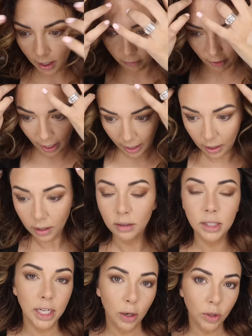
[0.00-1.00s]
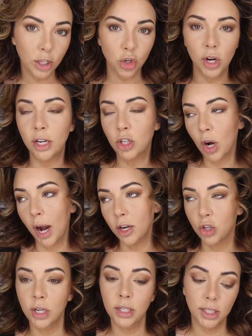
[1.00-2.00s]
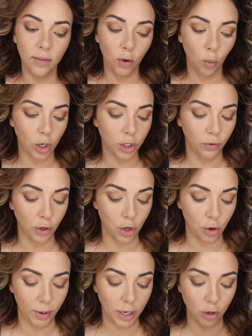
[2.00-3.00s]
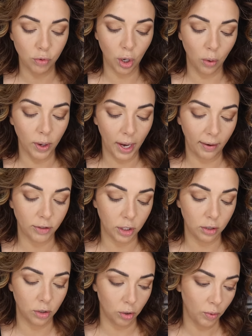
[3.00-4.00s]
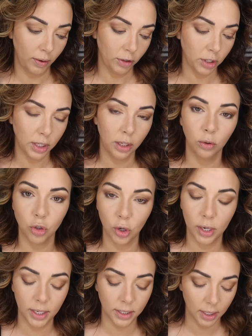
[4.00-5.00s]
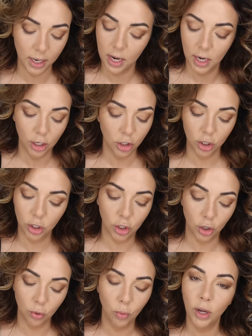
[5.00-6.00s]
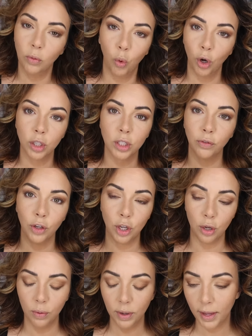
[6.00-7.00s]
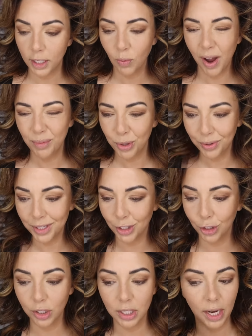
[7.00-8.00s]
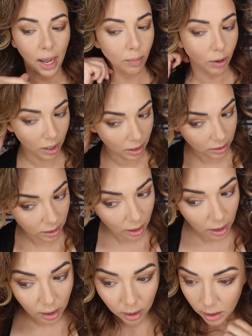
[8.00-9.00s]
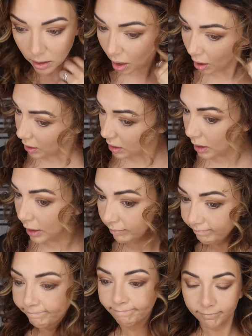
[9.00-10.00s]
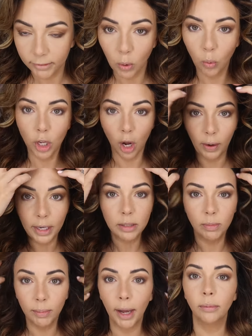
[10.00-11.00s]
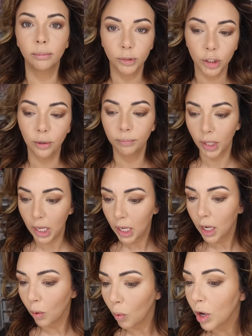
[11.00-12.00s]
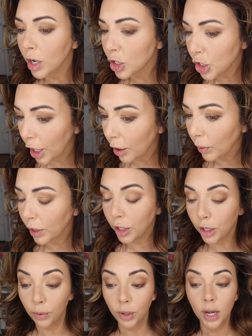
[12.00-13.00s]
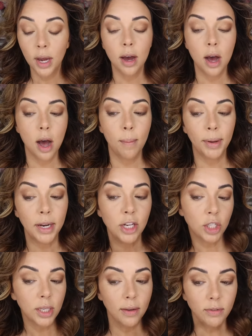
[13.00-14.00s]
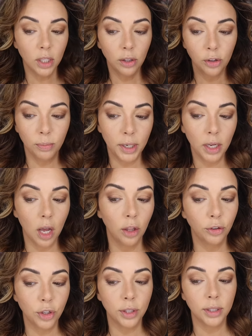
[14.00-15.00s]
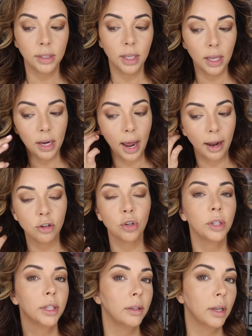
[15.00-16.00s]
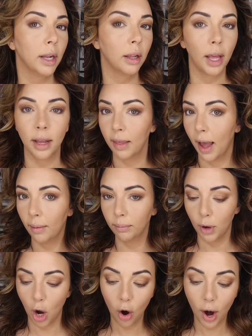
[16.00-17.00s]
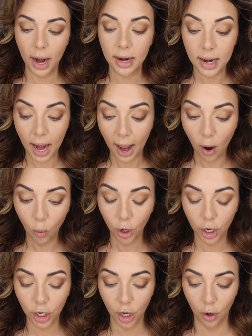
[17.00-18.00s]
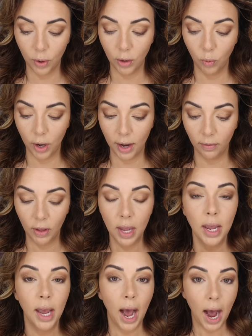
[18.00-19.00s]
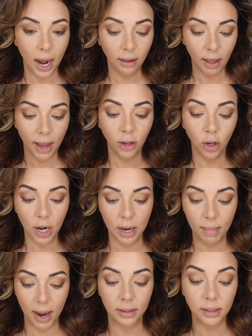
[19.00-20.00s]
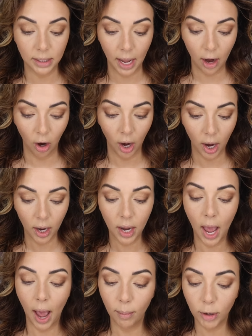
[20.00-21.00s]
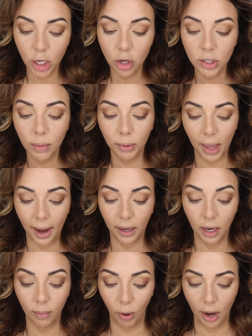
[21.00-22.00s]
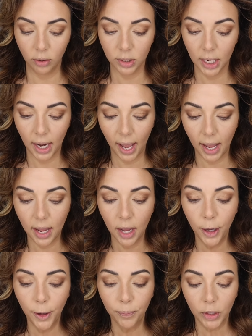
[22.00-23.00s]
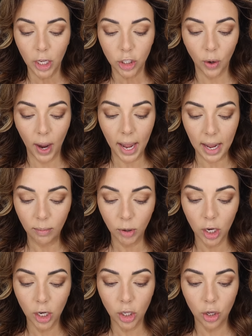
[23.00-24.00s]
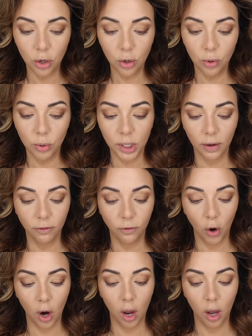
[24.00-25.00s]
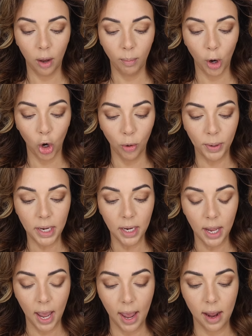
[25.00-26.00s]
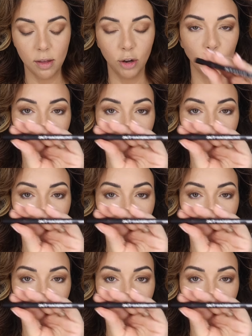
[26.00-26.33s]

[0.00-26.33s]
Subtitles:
of, like, stick with the trend, try a trend, see if it works for you. But you don't have to do every single trend. Just do what works for you. And that's why I'm doing this look today, because it's honestly what y'all asked me about. So wanted to share it with you. But it just gives a little bit of color to the skin naturally, and I like that. All right, now we're gonna go in with eyeliner and mascara. I'm gonna use a black and a brown today. So I am gonna use from Urban Decay their